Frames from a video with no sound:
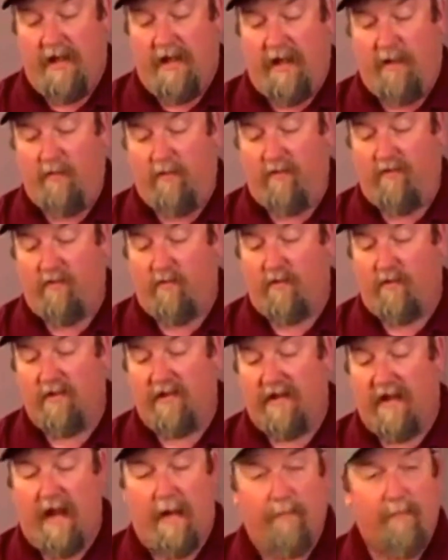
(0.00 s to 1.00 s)
He was
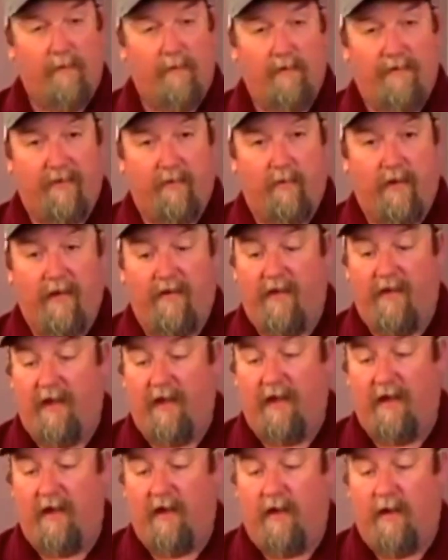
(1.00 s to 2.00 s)
really happy with the way
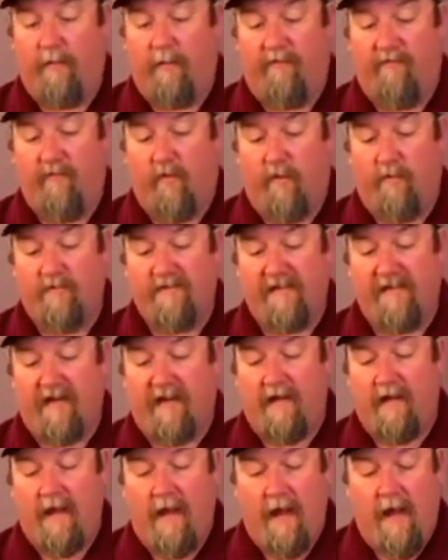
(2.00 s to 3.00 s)
they performed
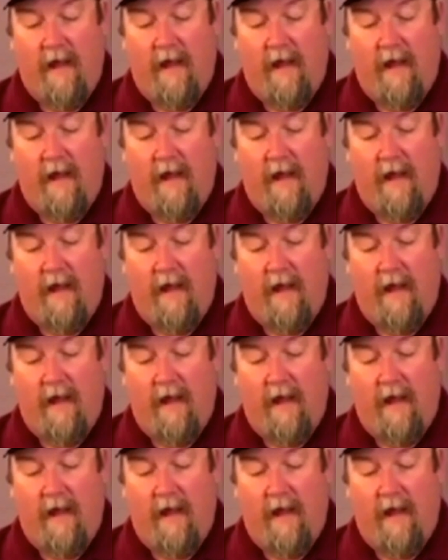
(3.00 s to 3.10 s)
today.